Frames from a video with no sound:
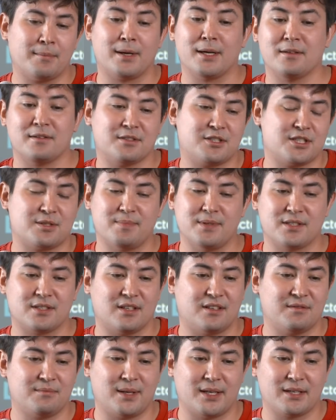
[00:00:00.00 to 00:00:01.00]
might just be
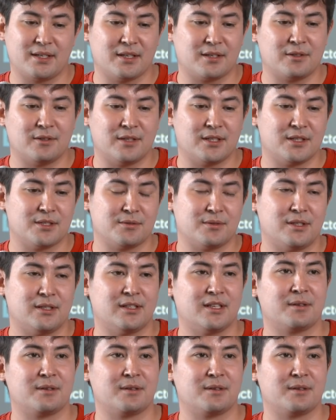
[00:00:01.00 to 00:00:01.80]
solved by Gitcoin as well,